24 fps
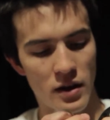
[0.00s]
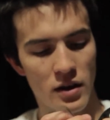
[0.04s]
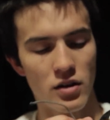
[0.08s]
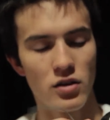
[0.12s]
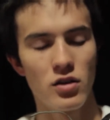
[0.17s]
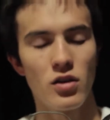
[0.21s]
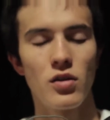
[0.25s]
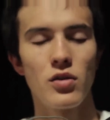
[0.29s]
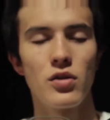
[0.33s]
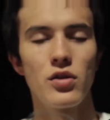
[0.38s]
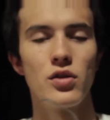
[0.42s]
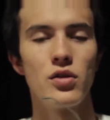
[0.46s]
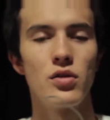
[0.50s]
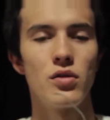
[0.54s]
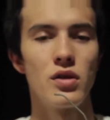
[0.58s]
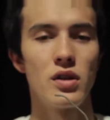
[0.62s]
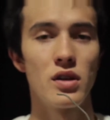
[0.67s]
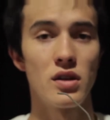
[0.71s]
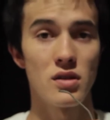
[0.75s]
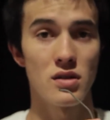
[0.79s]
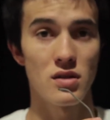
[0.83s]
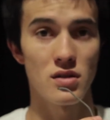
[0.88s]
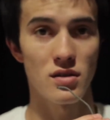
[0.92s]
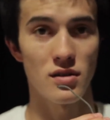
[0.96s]
Don't do
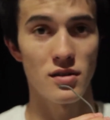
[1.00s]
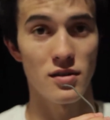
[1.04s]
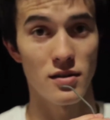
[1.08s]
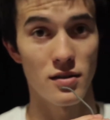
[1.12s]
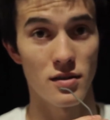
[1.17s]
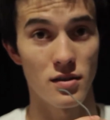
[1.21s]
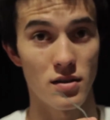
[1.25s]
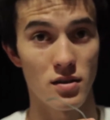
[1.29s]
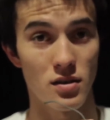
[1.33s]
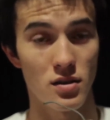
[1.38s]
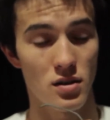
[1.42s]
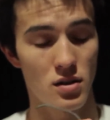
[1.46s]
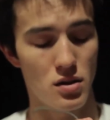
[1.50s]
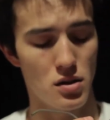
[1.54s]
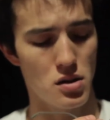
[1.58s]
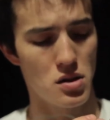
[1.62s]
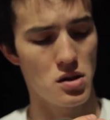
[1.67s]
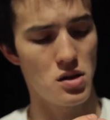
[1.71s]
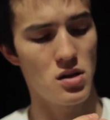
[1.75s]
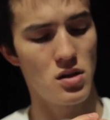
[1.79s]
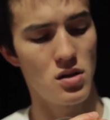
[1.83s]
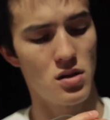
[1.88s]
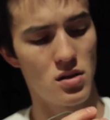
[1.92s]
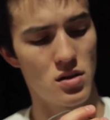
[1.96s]
this,
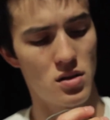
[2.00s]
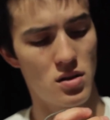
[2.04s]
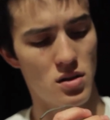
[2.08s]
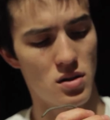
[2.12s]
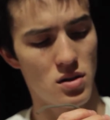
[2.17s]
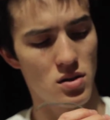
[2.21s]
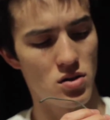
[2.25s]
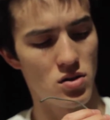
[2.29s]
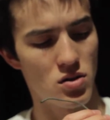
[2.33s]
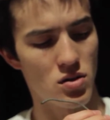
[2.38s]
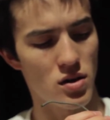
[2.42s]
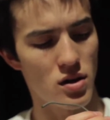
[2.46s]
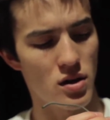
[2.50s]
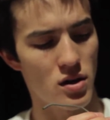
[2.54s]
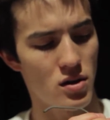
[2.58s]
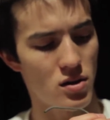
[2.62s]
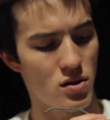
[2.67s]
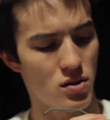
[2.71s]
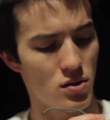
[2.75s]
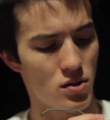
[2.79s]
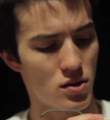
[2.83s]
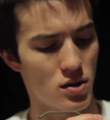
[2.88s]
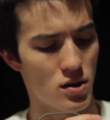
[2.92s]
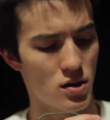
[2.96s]
kids. Try
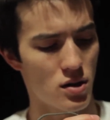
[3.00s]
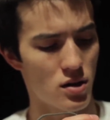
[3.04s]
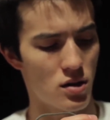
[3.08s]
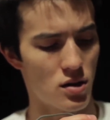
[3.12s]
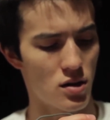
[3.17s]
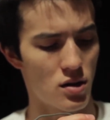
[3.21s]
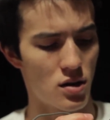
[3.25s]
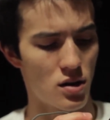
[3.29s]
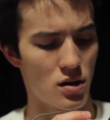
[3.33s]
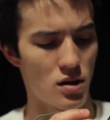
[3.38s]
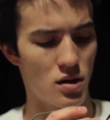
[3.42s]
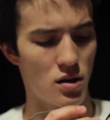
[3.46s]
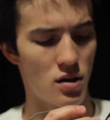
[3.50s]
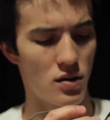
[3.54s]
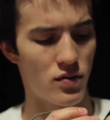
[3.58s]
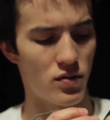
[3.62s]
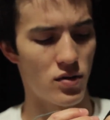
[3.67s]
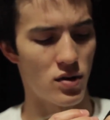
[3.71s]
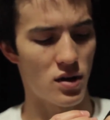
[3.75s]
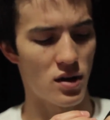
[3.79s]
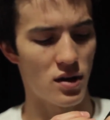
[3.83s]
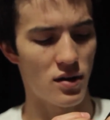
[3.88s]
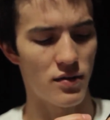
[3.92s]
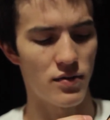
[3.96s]
to, if you
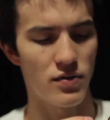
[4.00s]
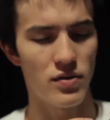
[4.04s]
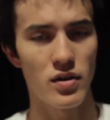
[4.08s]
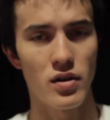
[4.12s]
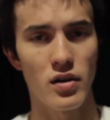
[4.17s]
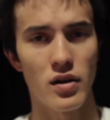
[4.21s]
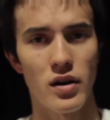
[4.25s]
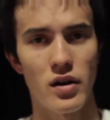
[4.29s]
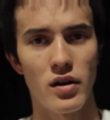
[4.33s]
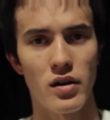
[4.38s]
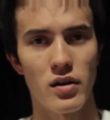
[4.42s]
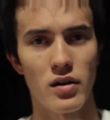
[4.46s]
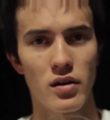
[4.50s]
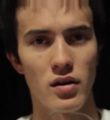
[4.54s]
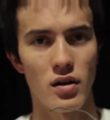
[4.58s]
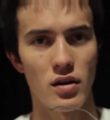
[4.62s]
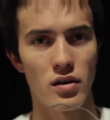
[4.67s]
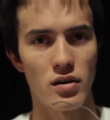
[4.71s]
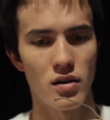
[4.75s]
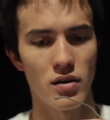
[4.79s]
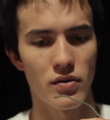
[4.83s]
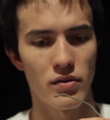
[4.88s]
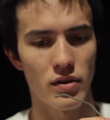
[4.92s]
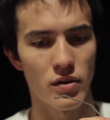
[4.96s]
can't figure out a
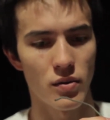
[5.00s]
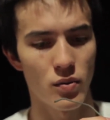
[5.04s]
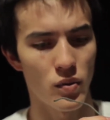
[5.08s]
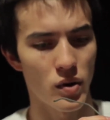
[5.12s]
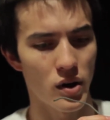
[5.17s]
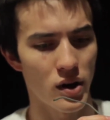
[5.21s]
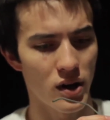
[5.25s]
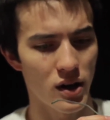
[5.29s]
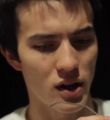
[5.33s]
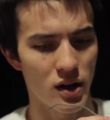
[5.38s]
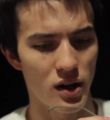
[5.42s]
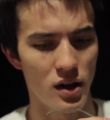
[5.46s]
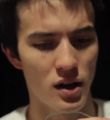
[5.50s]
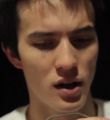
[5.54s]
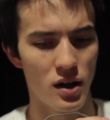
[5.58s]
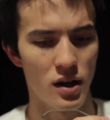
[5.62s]
different way.